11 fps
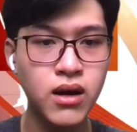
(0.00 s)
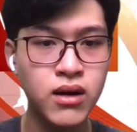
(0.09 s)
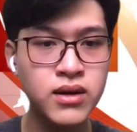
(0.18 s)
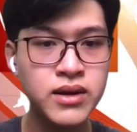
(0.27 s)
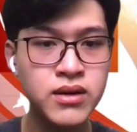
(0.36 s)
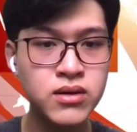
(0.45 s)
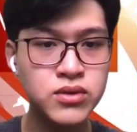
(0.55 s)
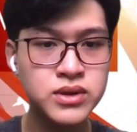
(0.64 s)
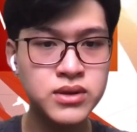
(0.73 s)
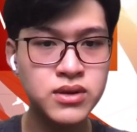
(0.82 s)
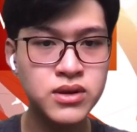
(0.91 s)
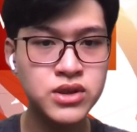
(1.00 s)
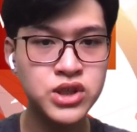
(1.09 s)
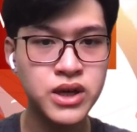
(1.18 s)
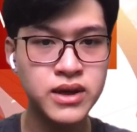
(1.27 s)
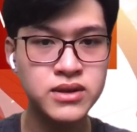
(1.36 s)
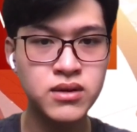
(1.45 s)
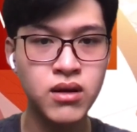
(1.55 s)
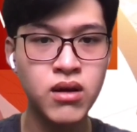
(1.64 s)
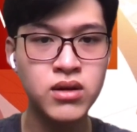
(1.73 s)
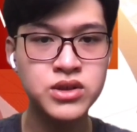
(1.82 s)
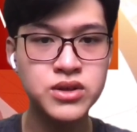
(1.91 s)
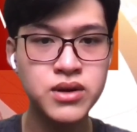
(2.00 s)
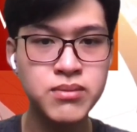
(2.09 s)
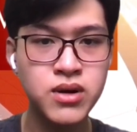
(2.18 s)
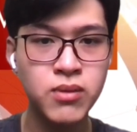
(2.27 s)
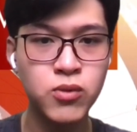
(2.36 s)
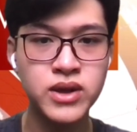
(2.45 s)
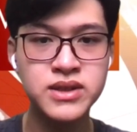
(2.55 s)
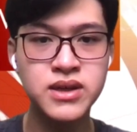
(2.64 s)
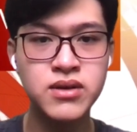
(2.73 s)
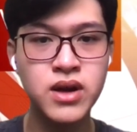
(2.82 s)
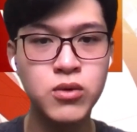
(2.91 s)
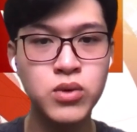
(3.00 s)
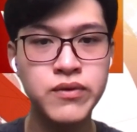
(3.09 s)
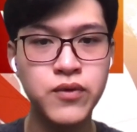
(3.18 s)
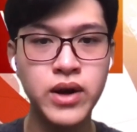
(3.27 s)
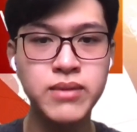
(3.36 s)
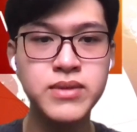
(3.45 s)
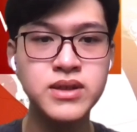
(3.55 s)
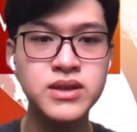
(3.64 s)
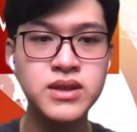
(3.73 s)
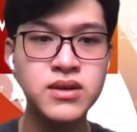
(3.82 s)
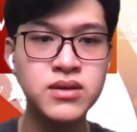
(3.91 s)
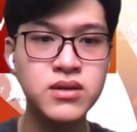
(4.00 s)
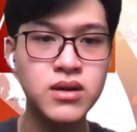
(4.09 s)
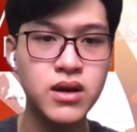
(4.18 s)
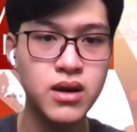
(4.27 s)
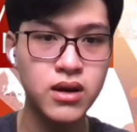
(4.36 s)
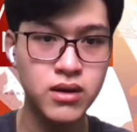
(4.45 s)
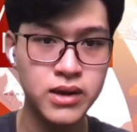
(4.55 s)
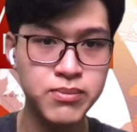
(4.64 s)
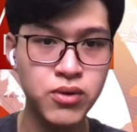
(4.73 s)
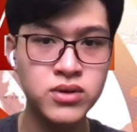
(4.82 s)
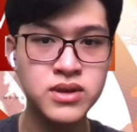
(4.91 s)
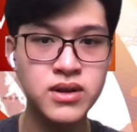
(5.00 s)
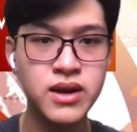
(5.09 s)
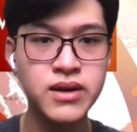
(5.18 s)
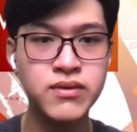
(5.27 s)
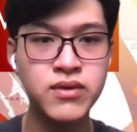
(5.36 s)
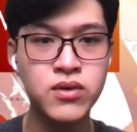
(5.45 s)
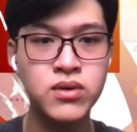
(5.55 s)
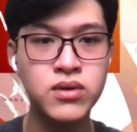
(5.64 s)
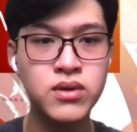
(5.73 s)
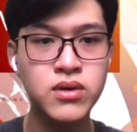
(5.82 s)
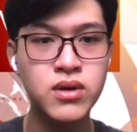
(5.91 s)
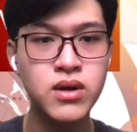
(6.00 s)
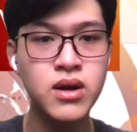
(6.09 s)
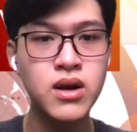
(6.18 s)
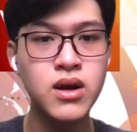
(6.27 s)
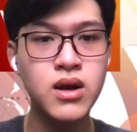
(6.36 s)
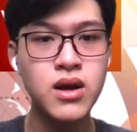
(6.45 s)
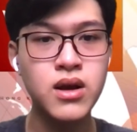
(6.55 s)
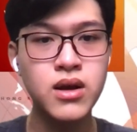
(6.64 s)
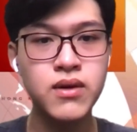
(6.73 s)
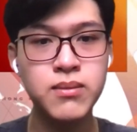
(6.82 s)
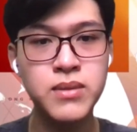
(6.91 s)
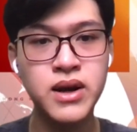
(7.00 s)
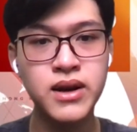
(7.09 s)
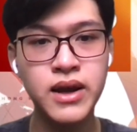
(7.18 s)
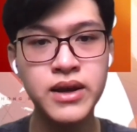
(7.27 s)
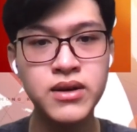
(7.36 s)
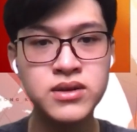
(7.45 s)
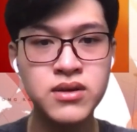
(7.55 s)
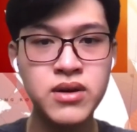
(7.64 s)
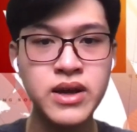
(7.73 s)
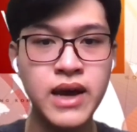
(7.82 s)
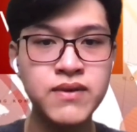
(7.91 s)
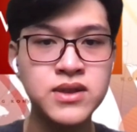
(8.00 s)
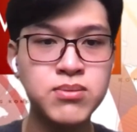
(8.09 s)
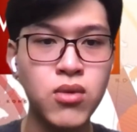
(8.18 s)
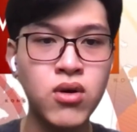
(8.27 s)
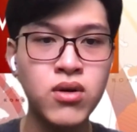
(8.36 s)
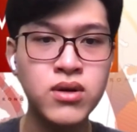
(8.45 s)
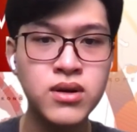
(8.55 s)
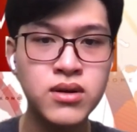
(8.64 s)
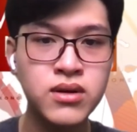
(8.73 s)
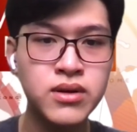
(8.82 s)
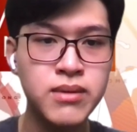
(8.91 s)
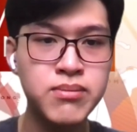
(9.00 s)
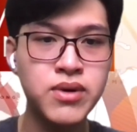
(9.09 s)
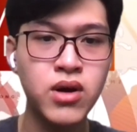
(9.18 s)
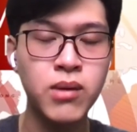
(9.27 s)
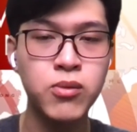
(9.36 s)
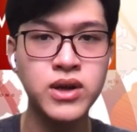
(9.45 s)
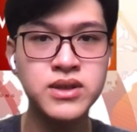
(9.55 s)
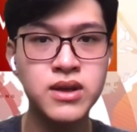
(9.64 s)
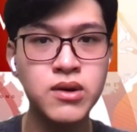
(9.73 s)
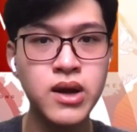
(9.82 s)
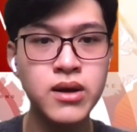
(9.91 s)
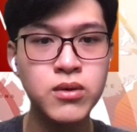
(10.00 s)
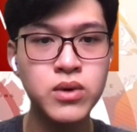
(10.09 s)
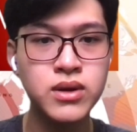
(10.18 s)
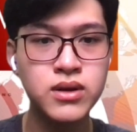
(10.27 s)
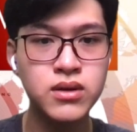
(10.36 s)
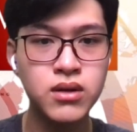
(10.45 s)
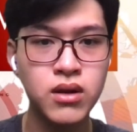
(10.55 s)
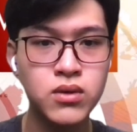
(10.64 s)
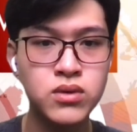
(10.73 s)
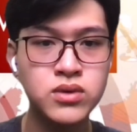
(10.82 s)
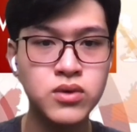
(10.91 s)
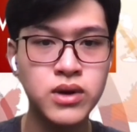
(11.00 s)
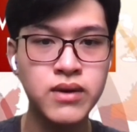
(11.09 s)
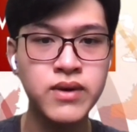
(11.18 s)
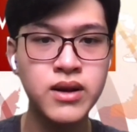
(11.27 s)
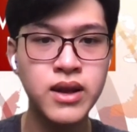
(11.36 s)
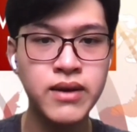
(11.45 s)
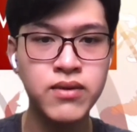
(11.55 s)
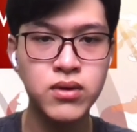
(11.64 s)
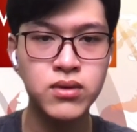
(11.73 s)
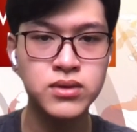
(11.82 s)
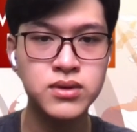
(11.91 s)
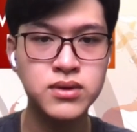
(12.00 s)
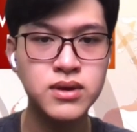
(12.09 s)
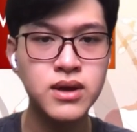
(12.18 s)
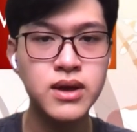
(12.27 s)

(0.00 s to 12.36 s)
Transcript: Earlier research has a large number of criteria with fragmented important level, but later studies have a smaller number of criteria with close relevant levels.